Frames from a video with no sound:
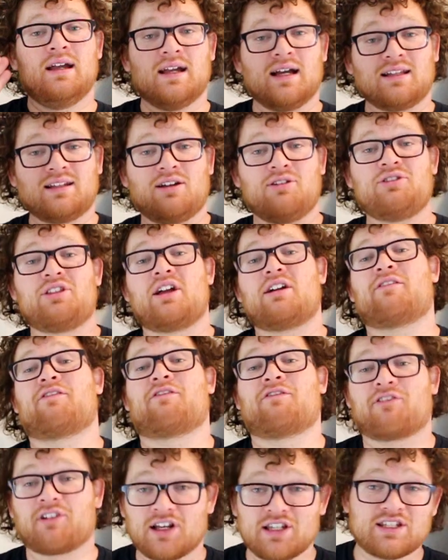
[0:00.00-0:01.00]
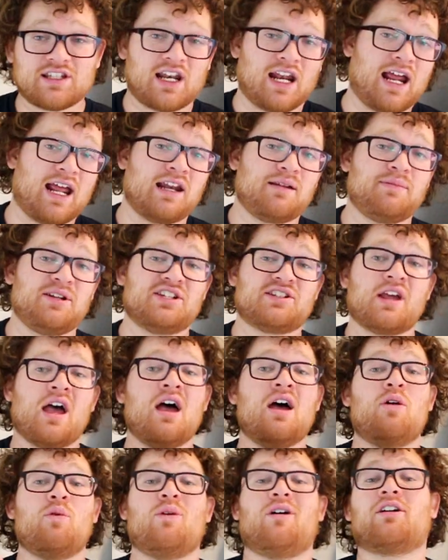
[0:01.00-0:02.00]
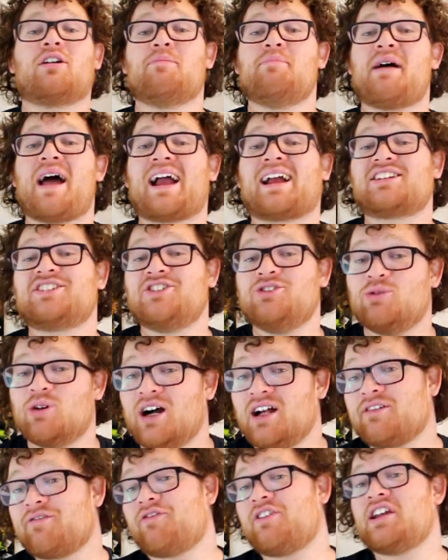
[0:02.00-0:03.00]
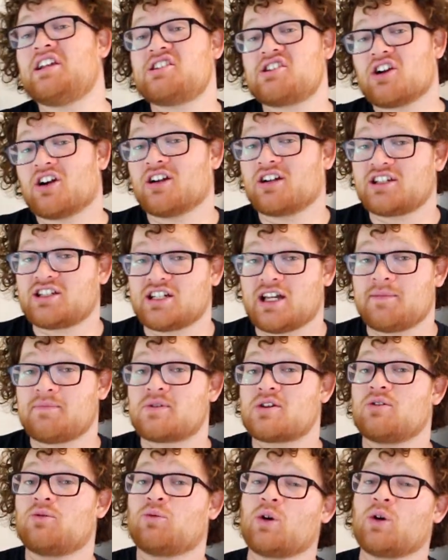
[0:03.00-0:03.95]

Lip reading: Hello there, friends and enemies. Welcome back to Unfinished Archetypes,